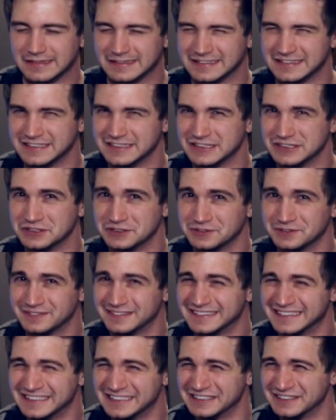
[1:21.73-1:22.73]
I know,
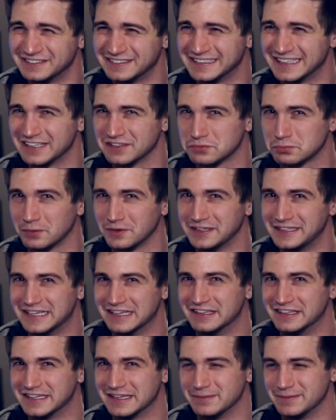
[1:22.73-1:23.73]
you guys are probably
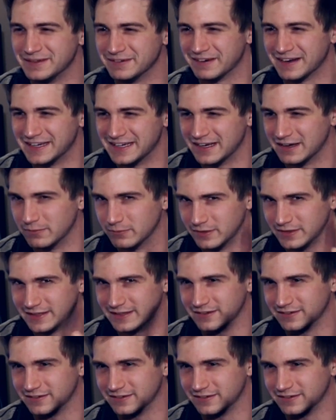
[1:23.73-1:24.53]
yelling at me right now.